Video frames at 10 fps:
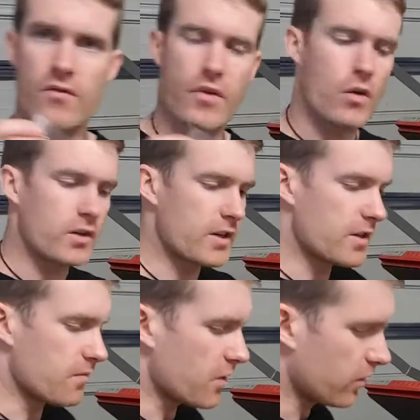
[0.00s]
fold it
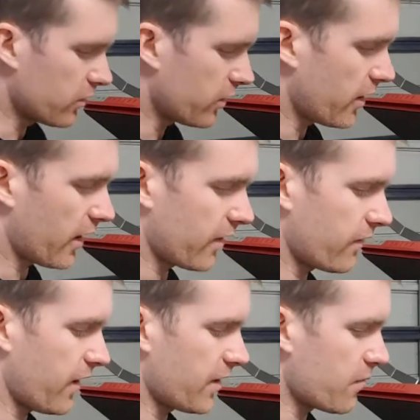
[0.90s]
in the middle so that I can
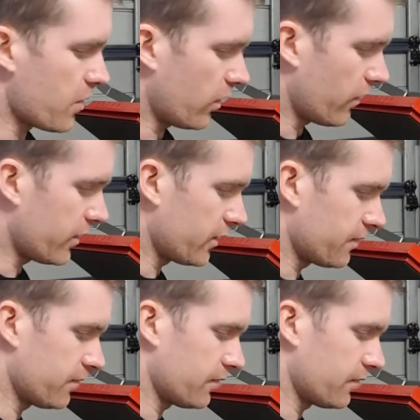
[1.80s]
find the middle of it.